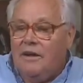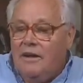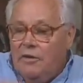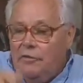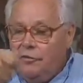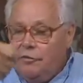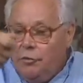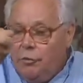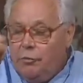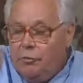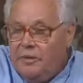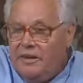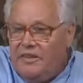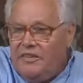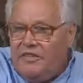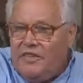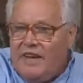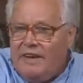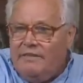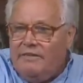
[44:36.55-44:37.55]
if you
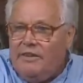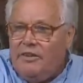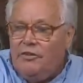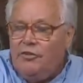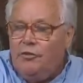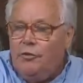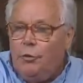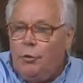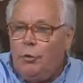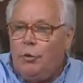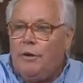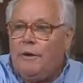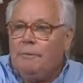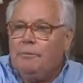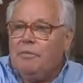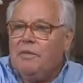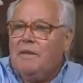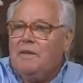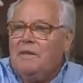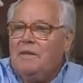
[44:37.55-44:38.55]
presented your
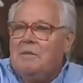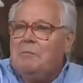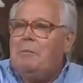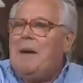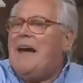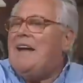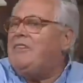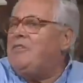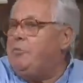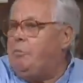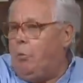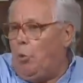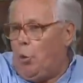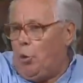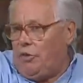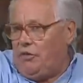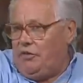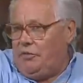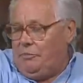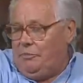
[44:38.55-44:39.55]
passport.